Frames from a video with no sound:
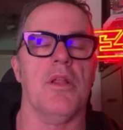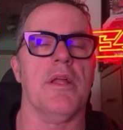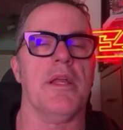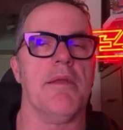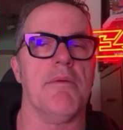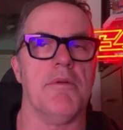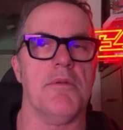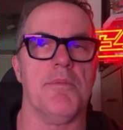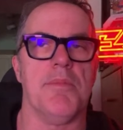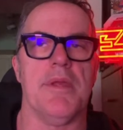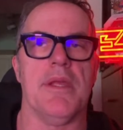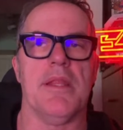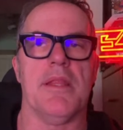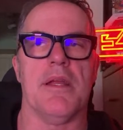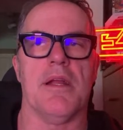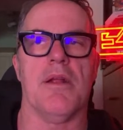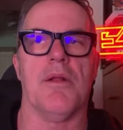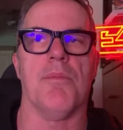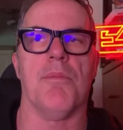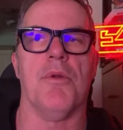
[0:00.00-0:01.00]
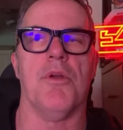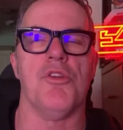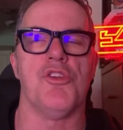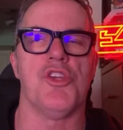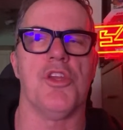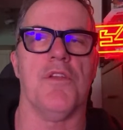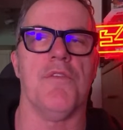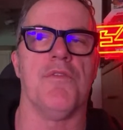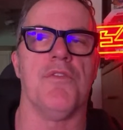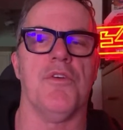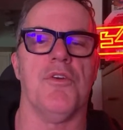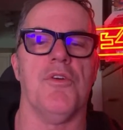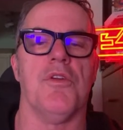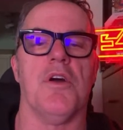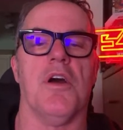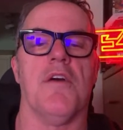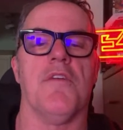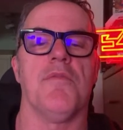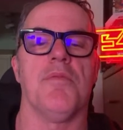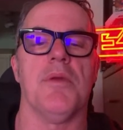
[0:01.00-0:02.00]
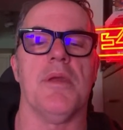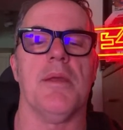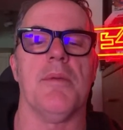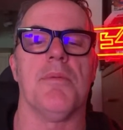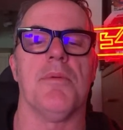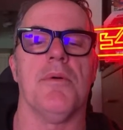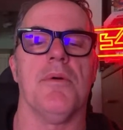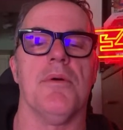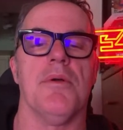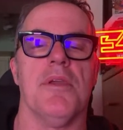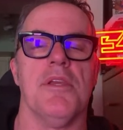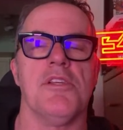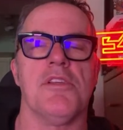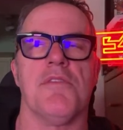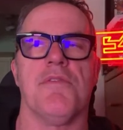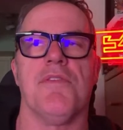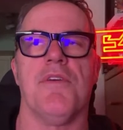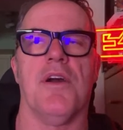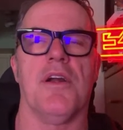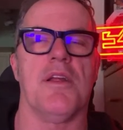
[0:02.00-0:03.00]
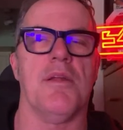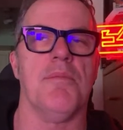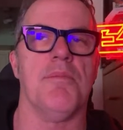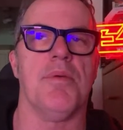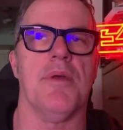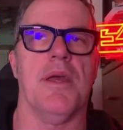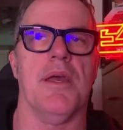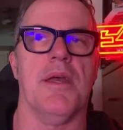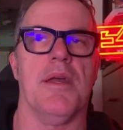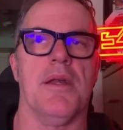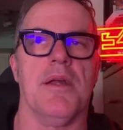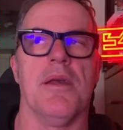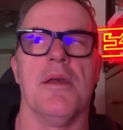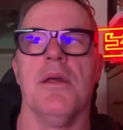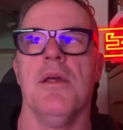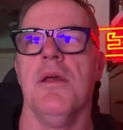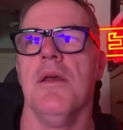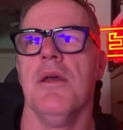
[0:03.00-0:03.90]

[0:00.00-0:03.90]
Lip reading: he would be there mooching food off people. He's a fucking pig.